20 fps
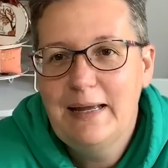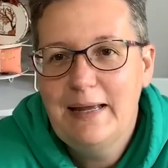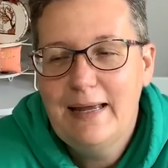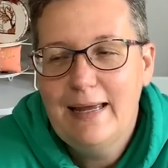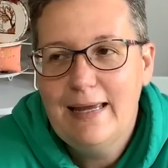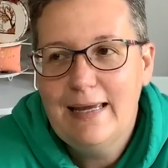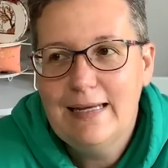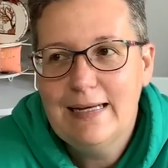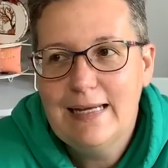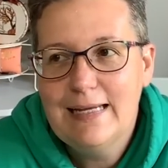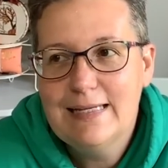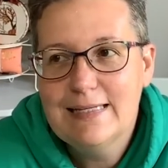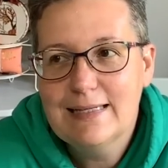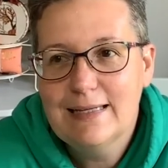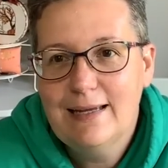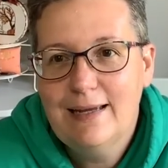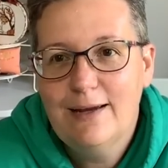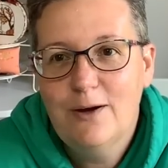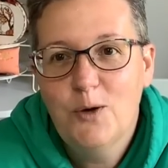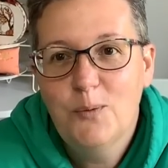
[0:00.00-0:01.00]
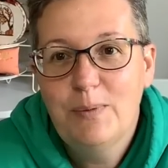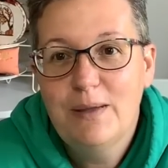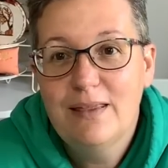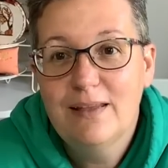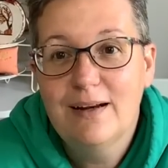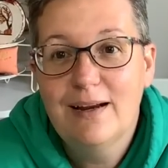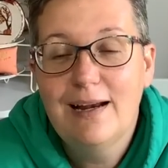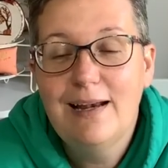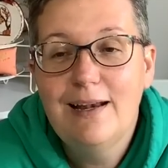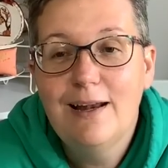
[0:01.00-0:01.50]
It is a hobby that
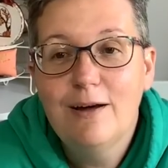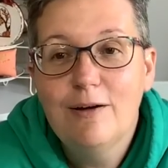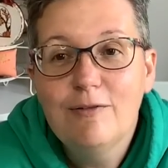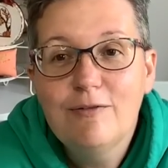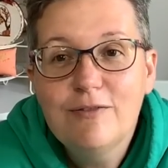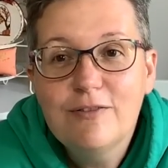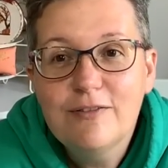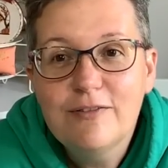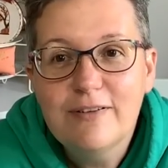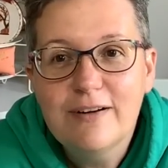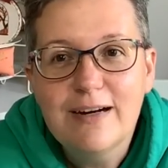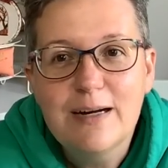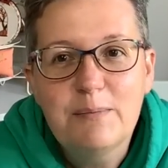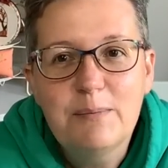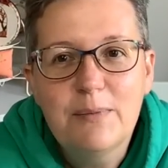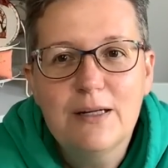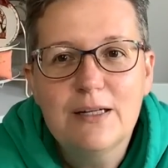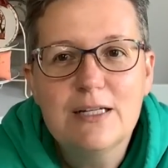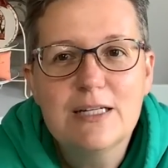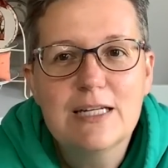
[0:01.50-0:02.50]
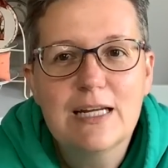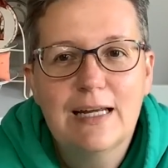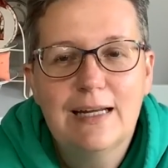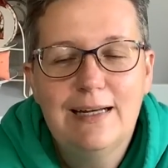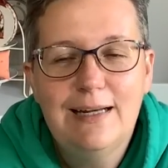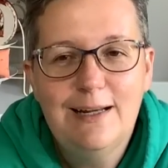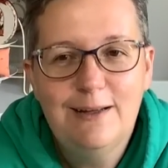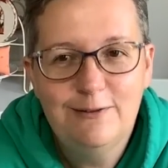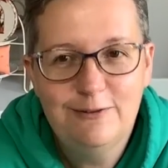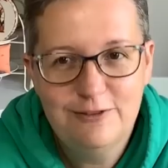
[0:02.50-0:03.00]
I love very much and
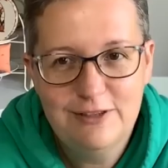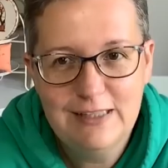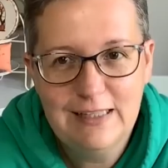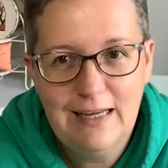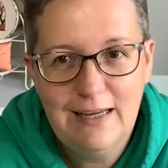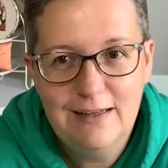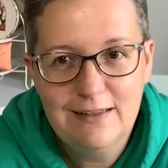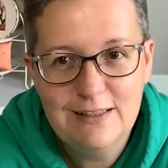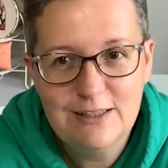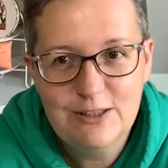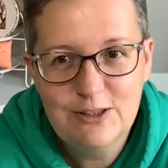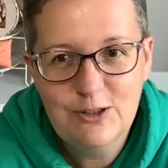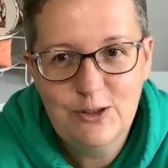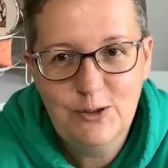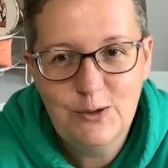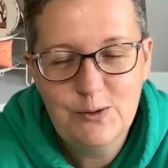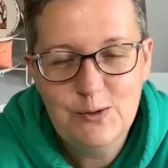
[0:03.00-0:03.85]
love to get to.